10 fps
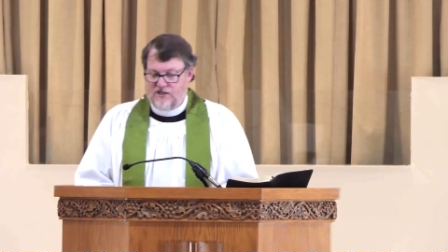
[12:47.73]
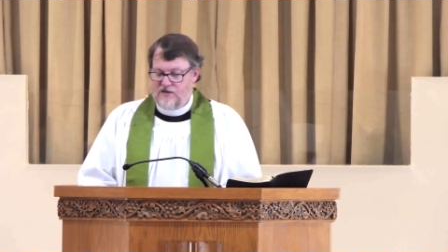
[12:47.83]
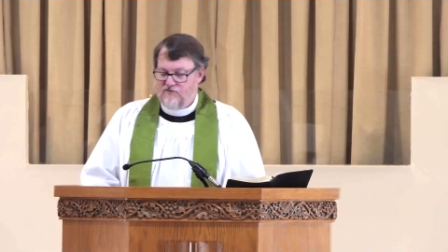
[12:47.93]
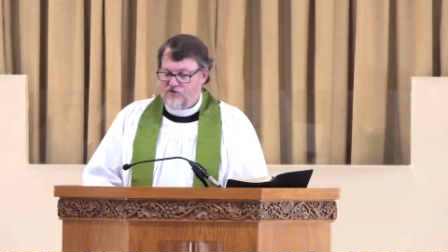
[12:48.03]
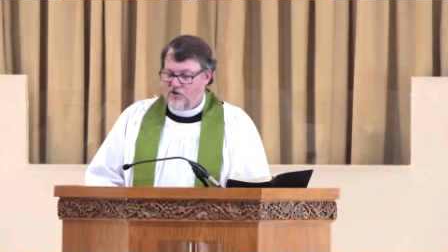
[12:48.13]

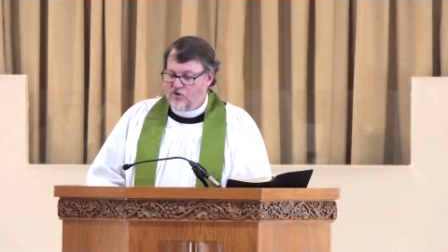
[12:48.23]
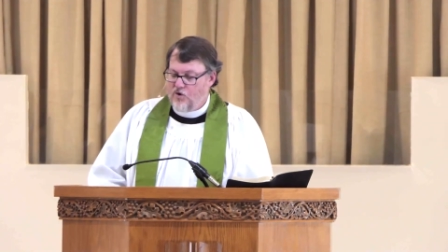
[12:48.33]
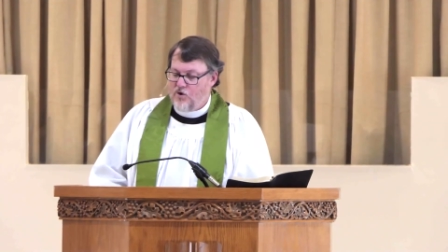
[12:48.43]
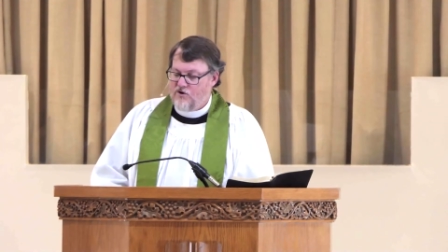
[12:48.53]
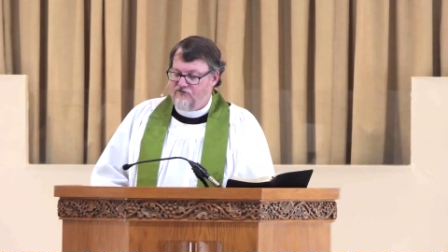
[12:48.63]
For the
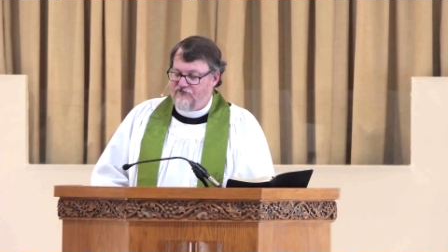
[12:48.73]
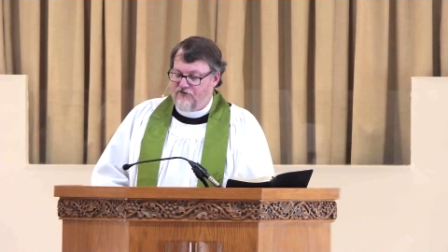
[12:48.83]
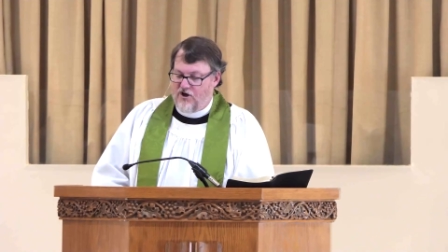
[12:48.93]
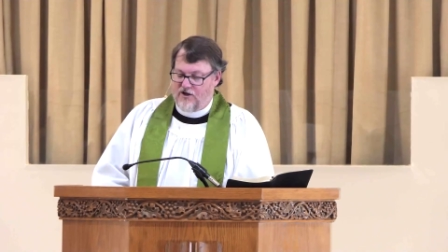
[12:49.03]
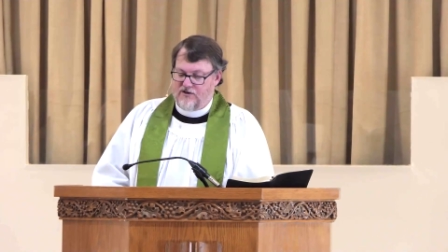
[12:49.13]
Lord
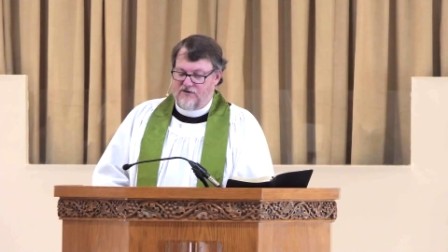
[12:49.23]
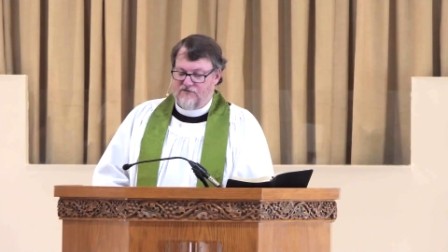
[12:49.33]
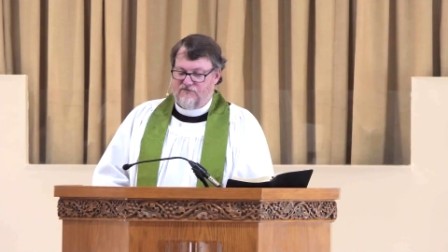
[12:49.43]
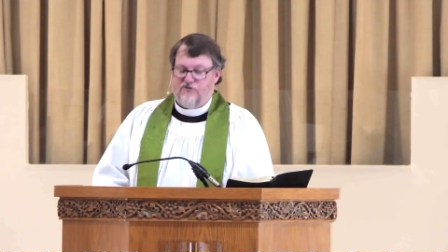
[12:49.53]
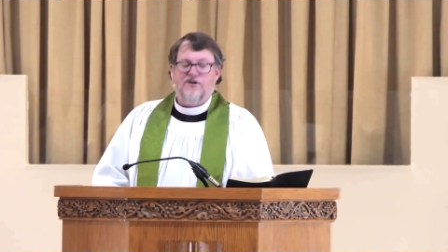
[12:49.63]
fought
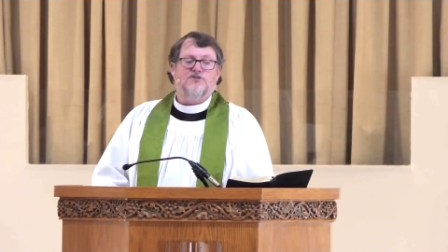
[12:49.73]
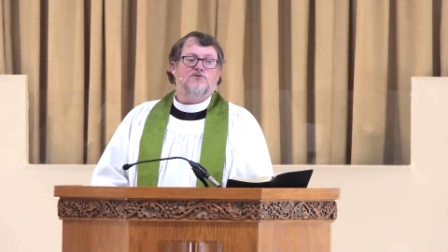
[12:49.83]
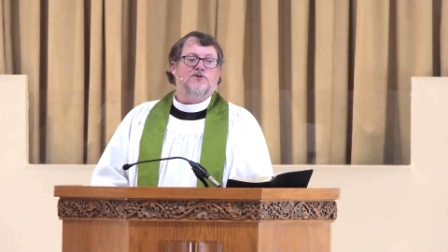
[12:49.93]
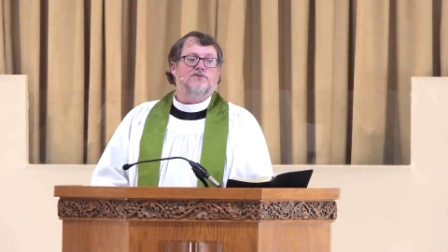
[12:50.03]
for Israel.